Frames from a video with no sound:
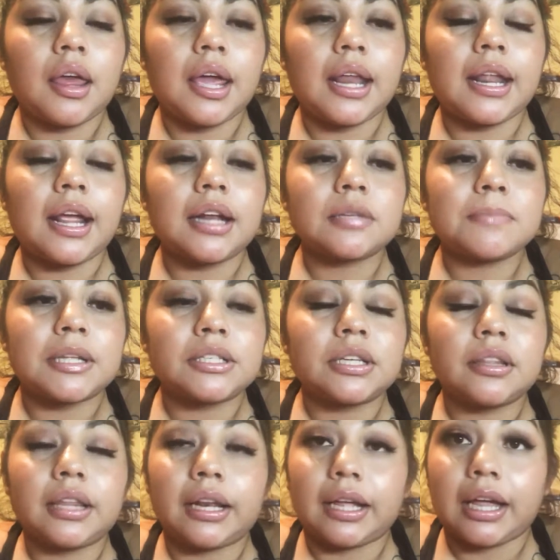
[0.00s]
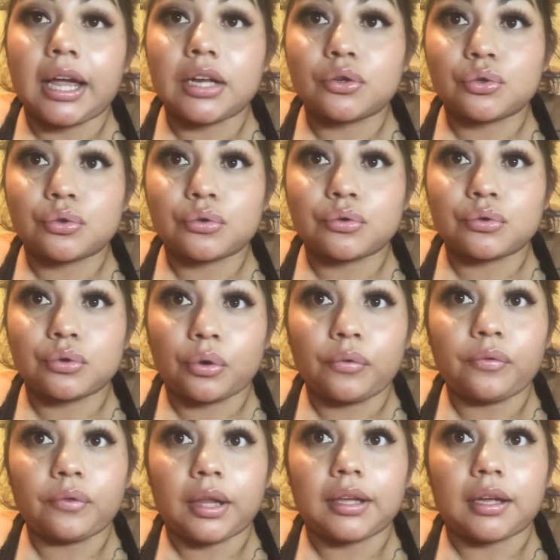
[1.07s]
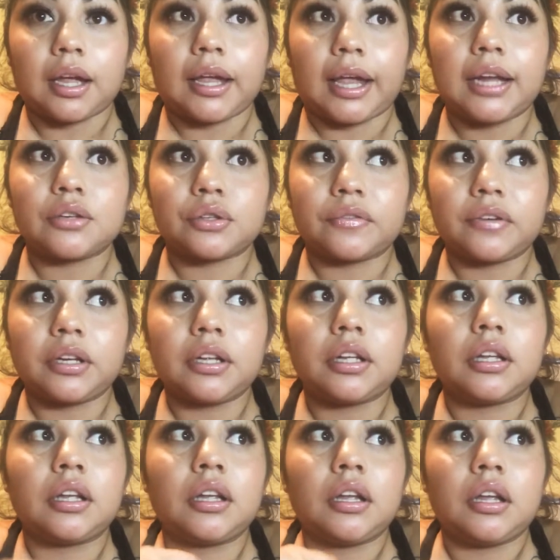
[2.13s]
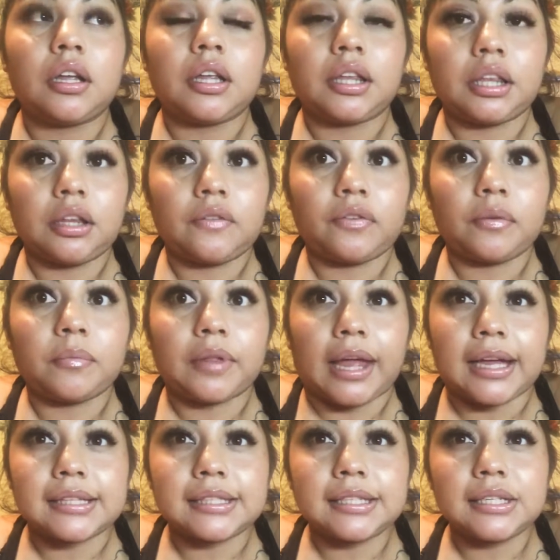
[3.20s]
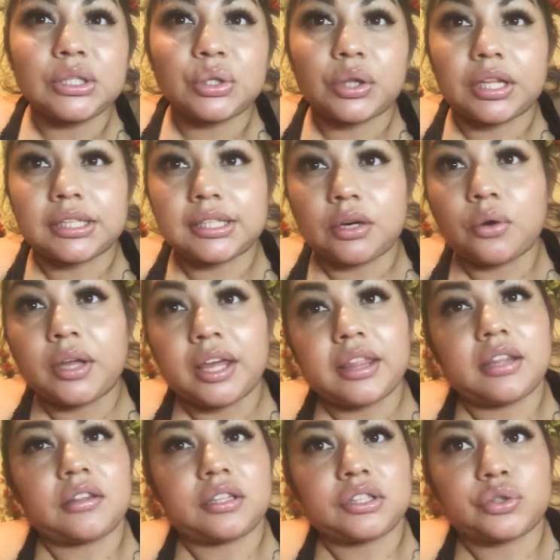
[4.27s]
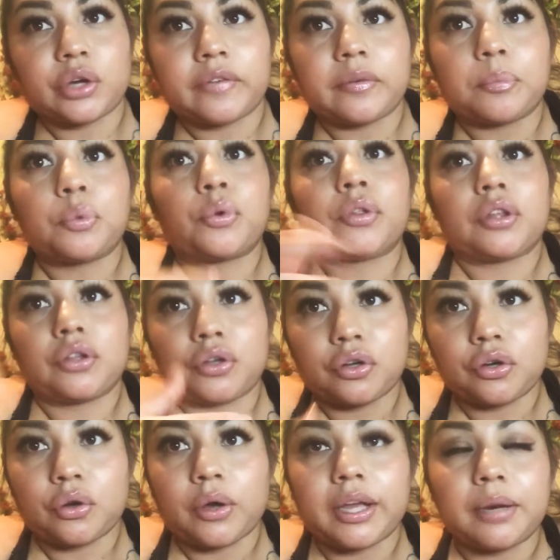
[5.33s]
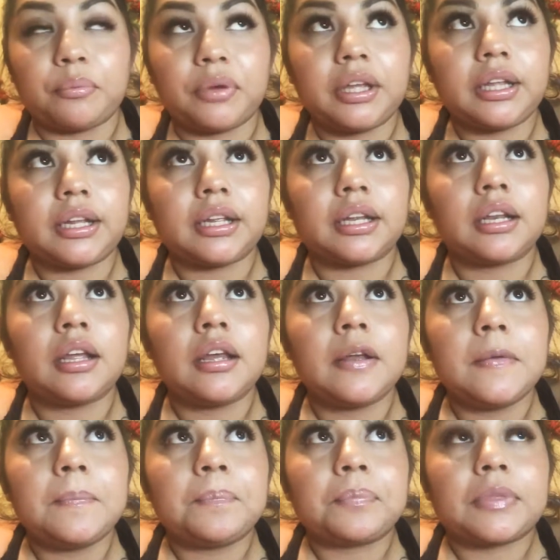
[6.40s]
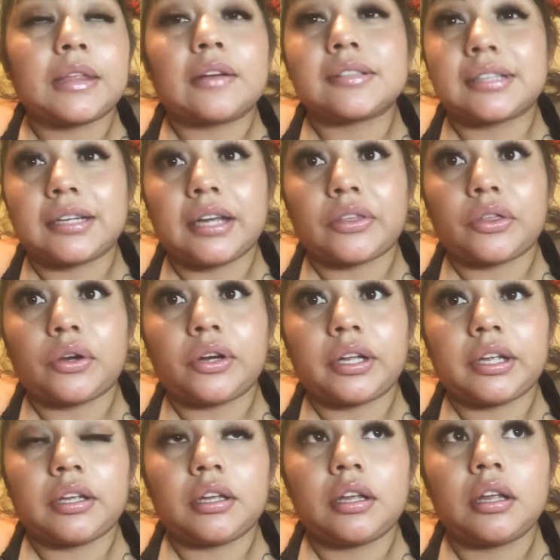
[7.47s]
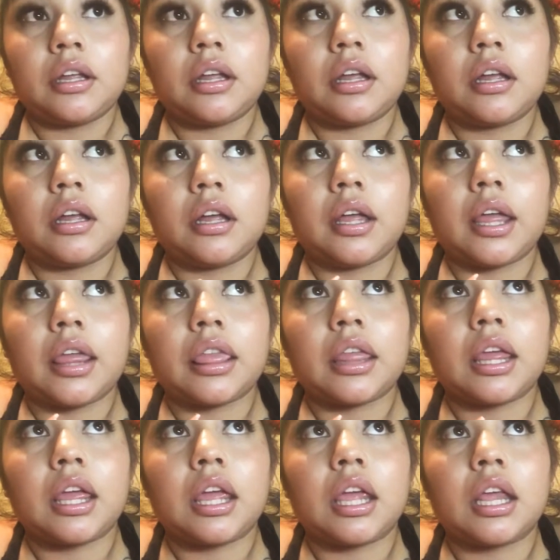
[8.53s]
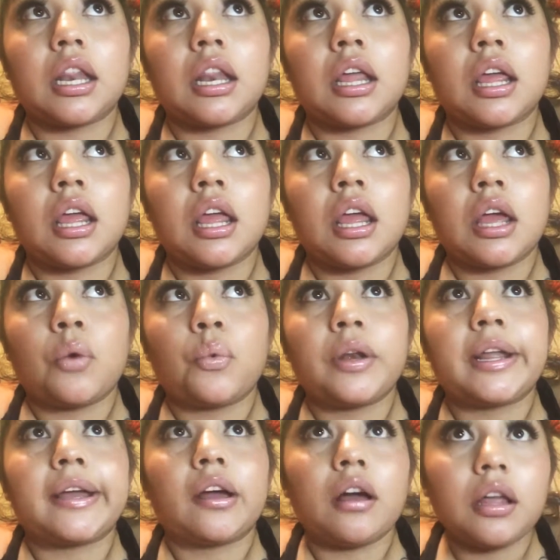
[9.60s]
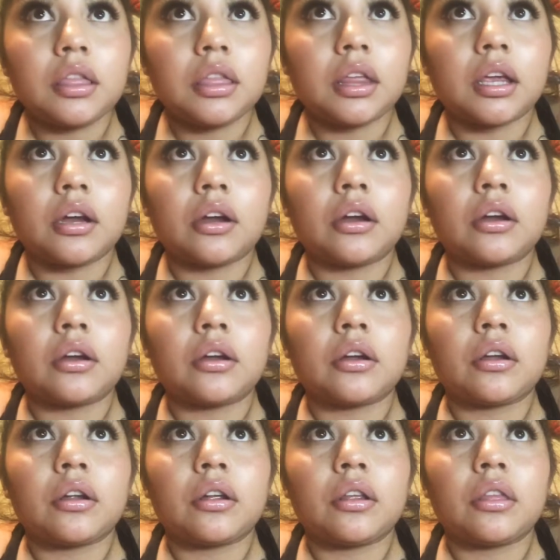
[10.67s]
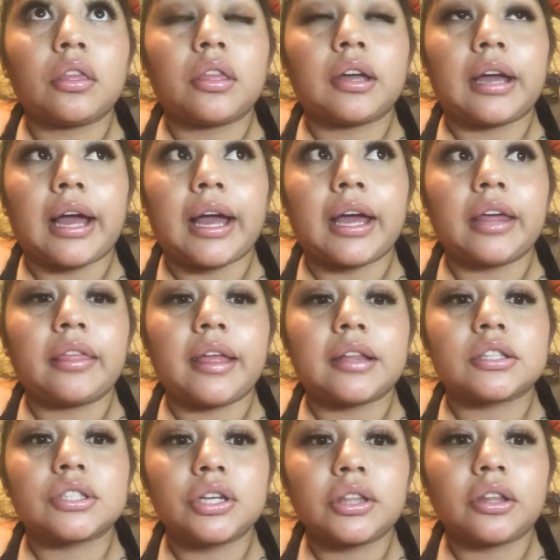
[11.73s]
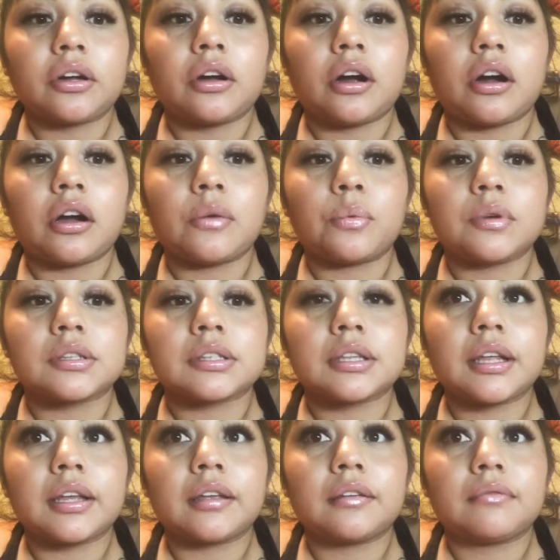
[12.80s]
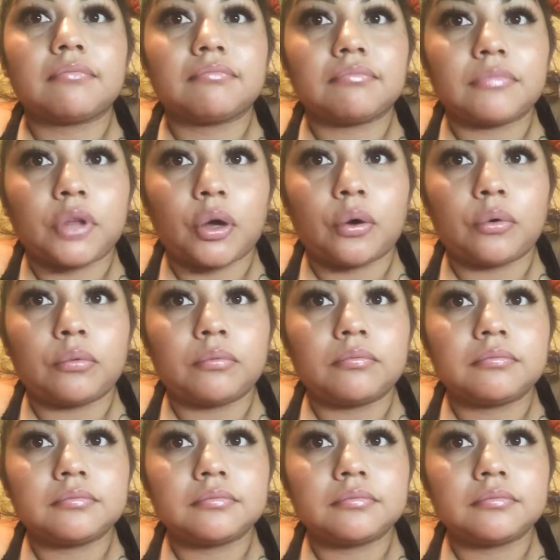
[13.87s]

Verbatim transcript: and I had mentioned that I had drove like I had driven it from the accident. So they said, okay, then it's drivable. Then you could go ahead and bring it in. That was at nine thirty, and then when I got there, the guy that took the car was like, yo,